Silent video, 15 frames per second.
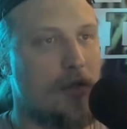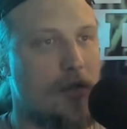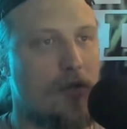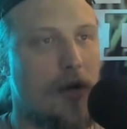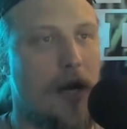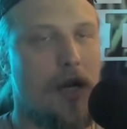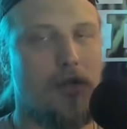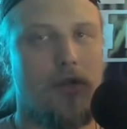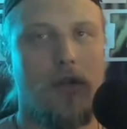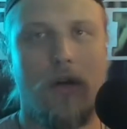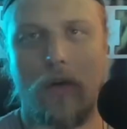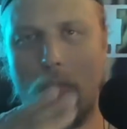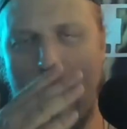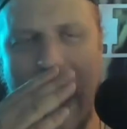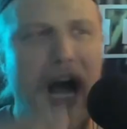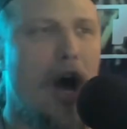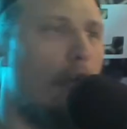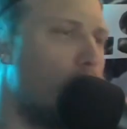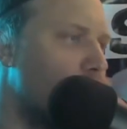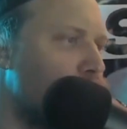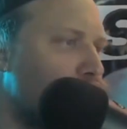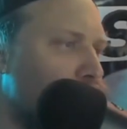trash, and they're like, wow,
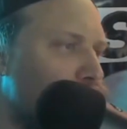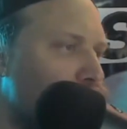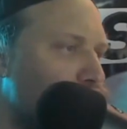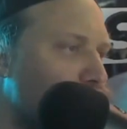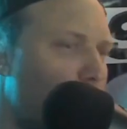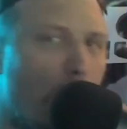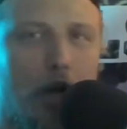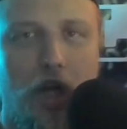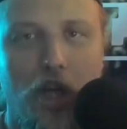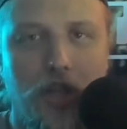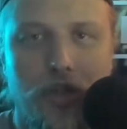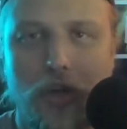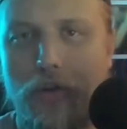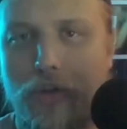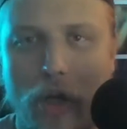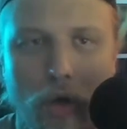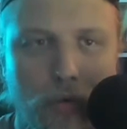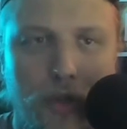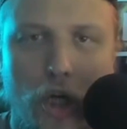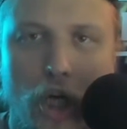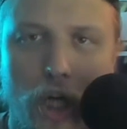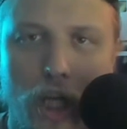darkies are so
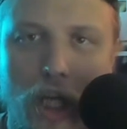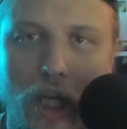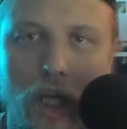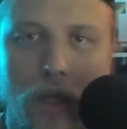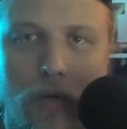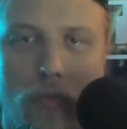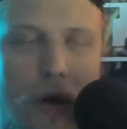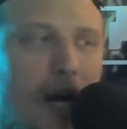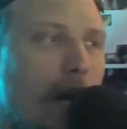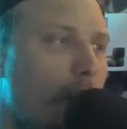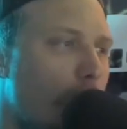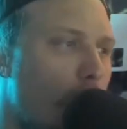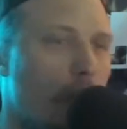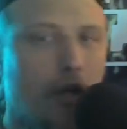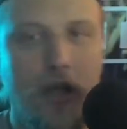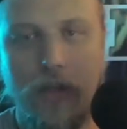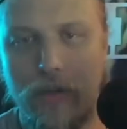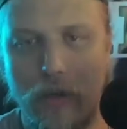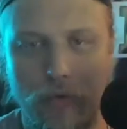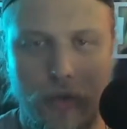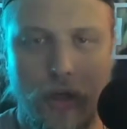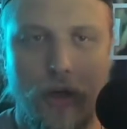dirty. Why are darkies
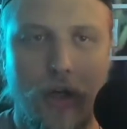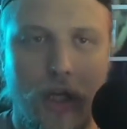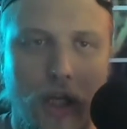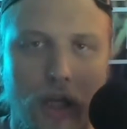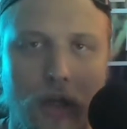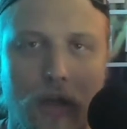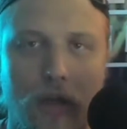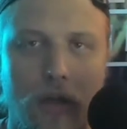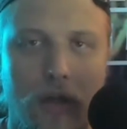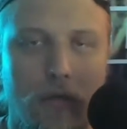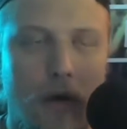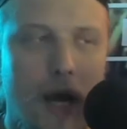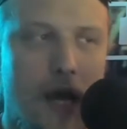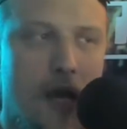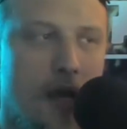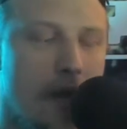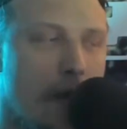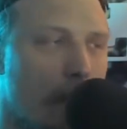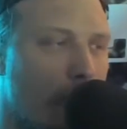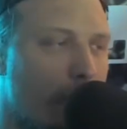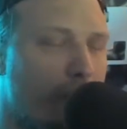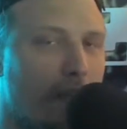so dirty? Right?
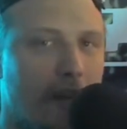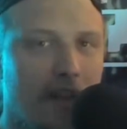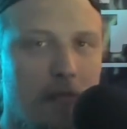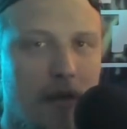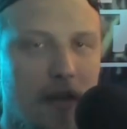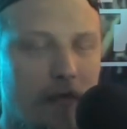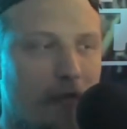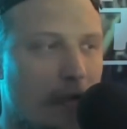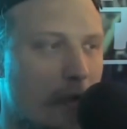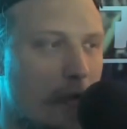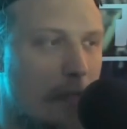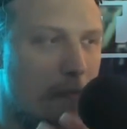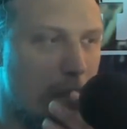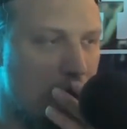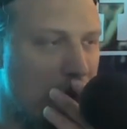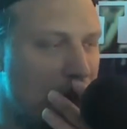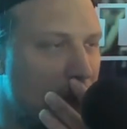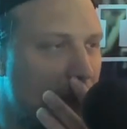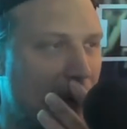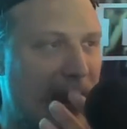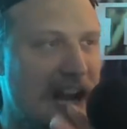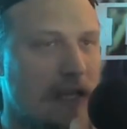And forgive me for
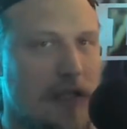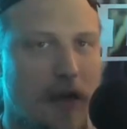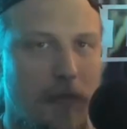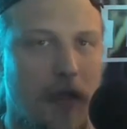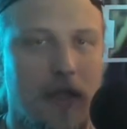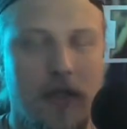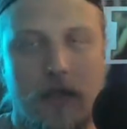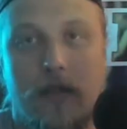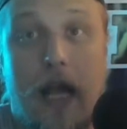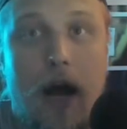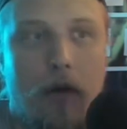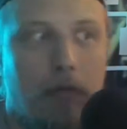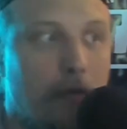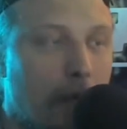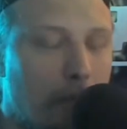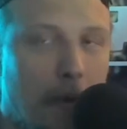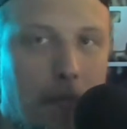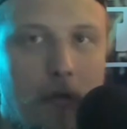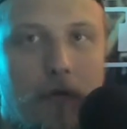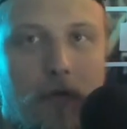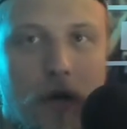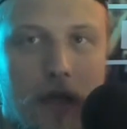being crass here, but this is how
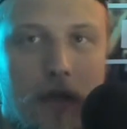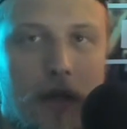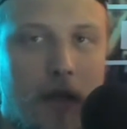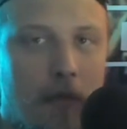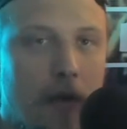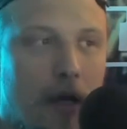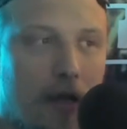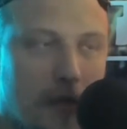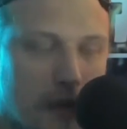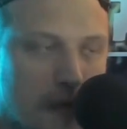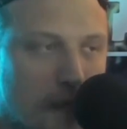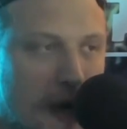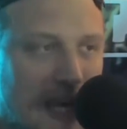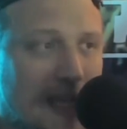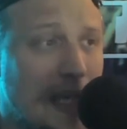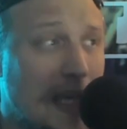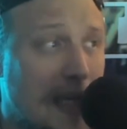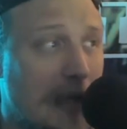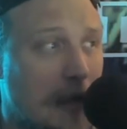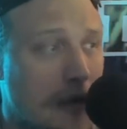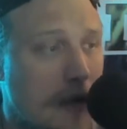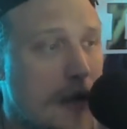people fucking think about it. This isn't my
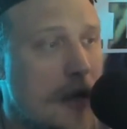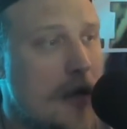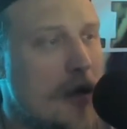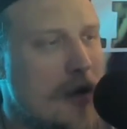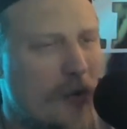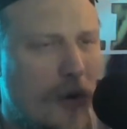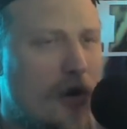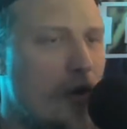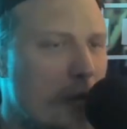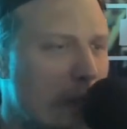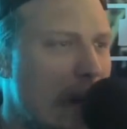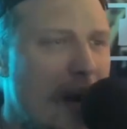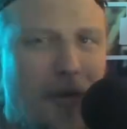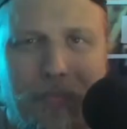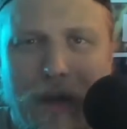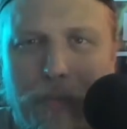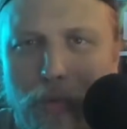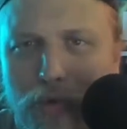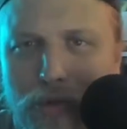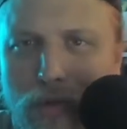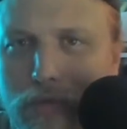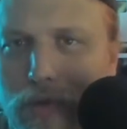thinking. Why are the brown
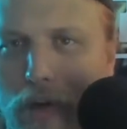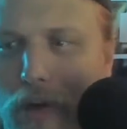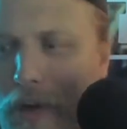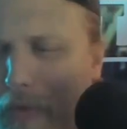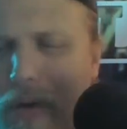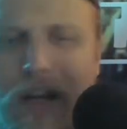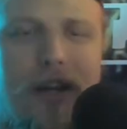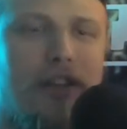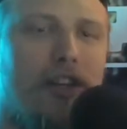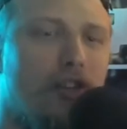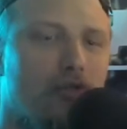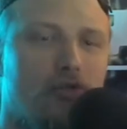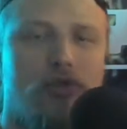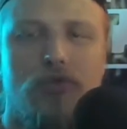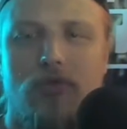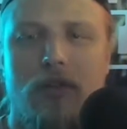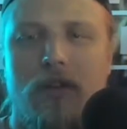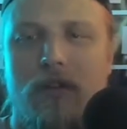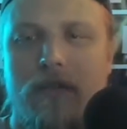people so dirty? Wow, they just destroy their